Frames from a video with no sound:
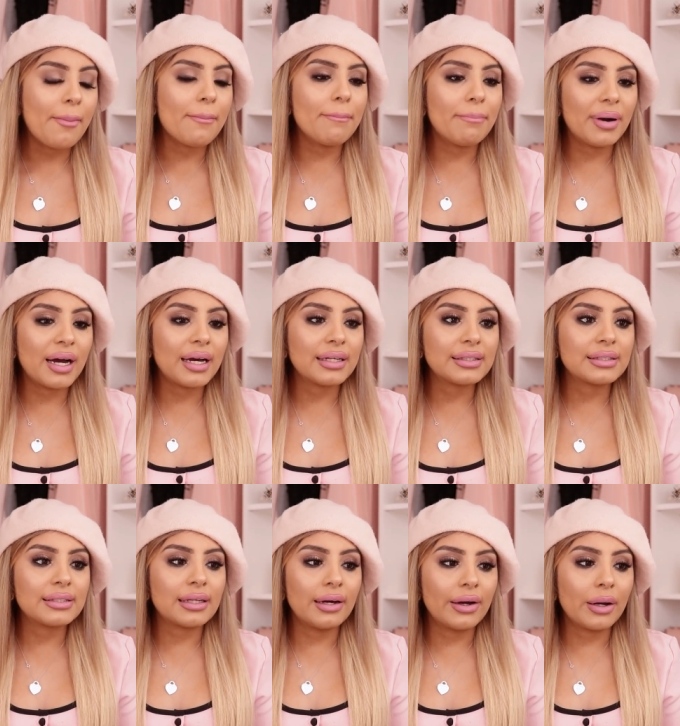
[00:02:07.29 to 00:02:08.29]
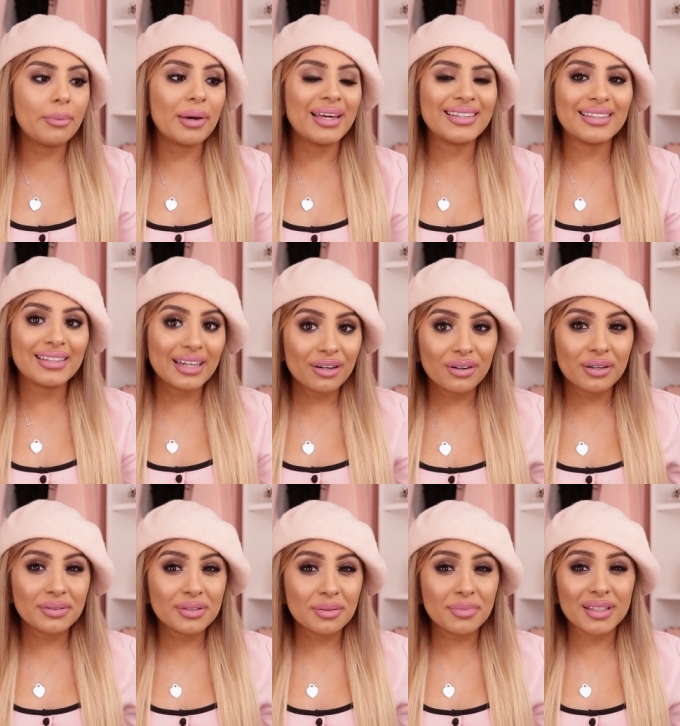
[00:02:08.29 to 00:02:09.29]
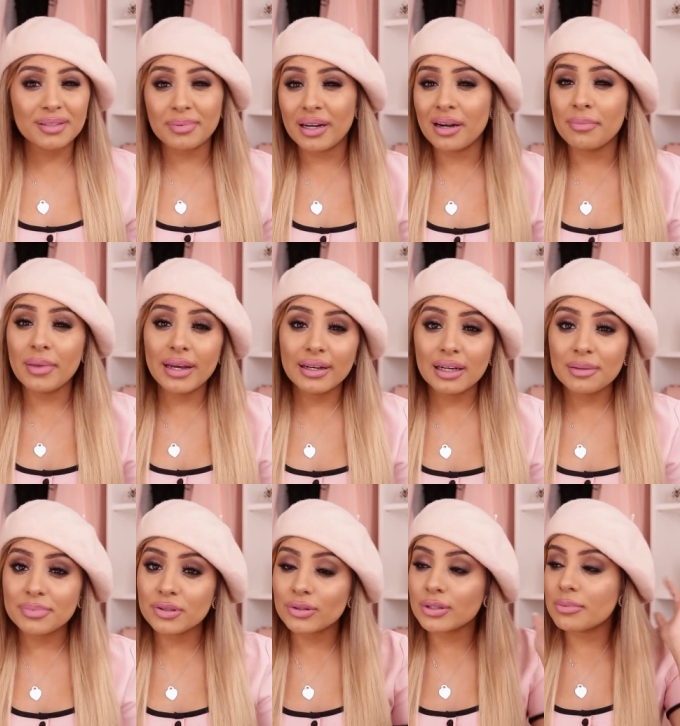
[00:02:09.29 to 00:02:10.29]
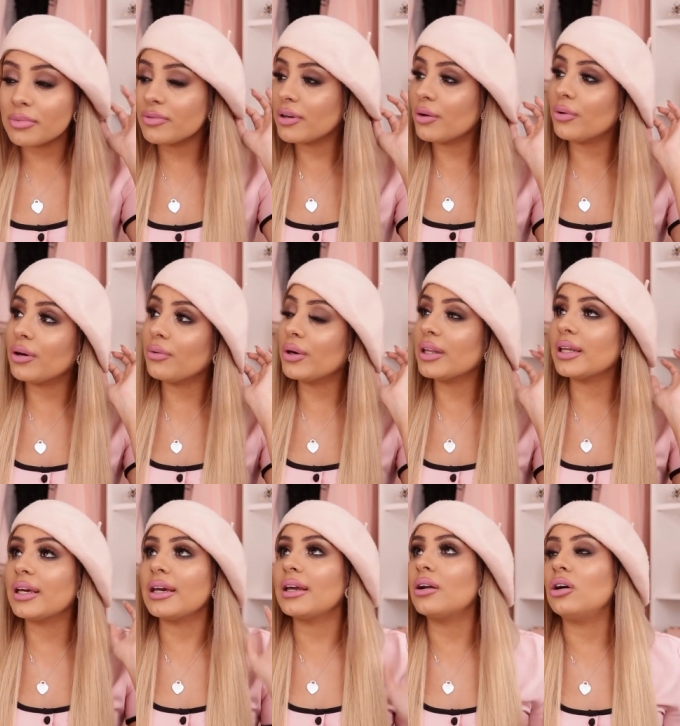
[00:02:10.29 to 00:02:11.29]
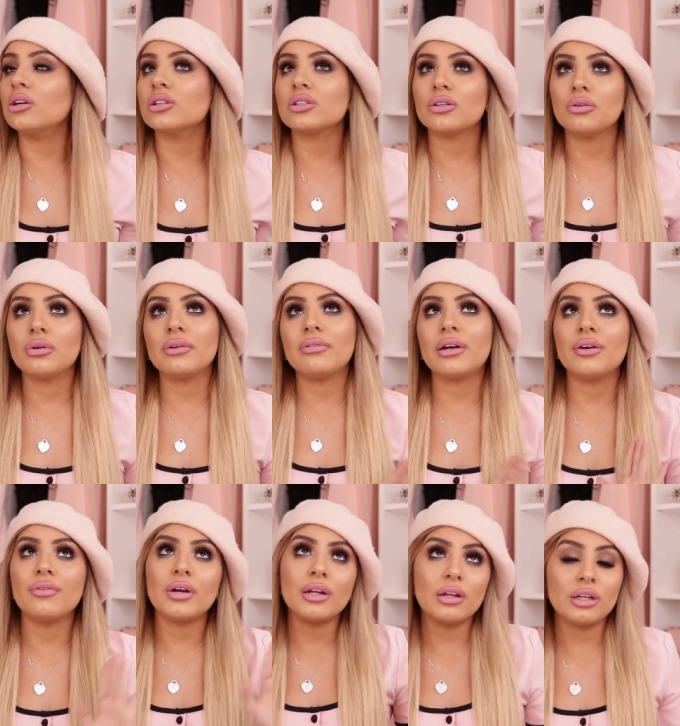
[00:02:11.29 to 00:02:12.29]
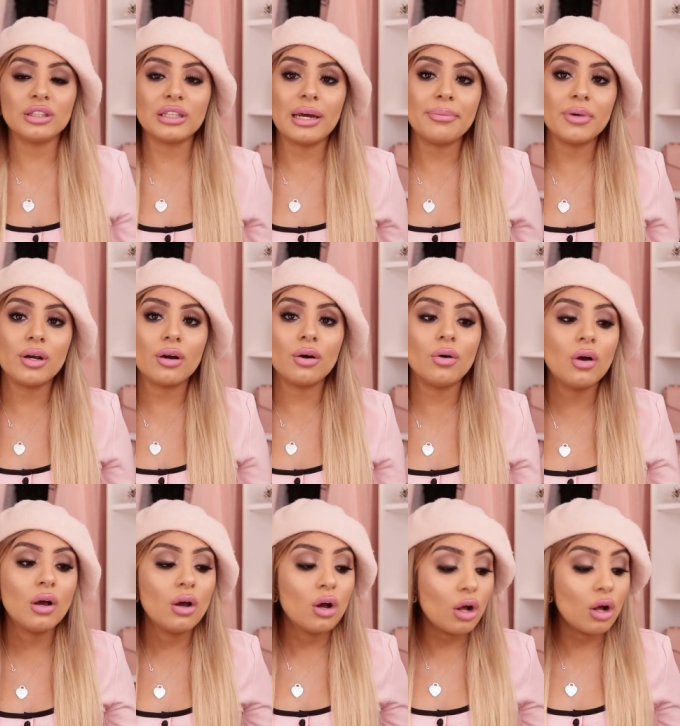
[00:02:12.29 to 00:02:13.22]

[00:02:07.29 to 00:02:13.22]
but um, I did get rid of some expired makeup so some of it went with it and also a very very long time ago